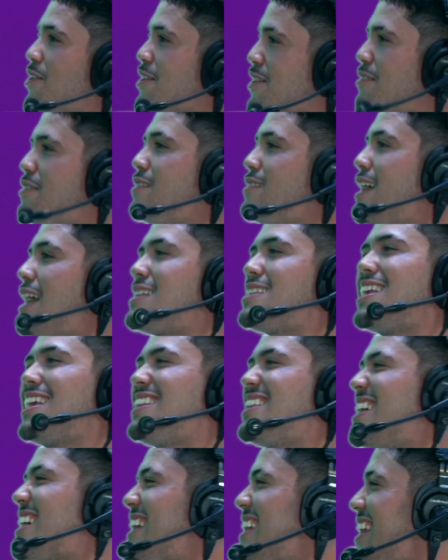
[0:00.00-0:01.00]
you know, that's like
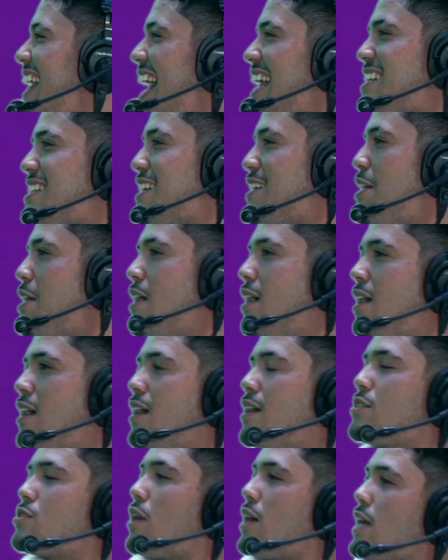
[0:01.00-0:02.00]
yeah. the classic.
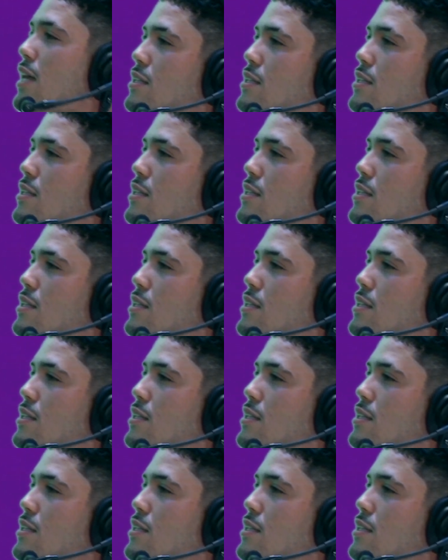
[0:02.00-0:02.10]
So he,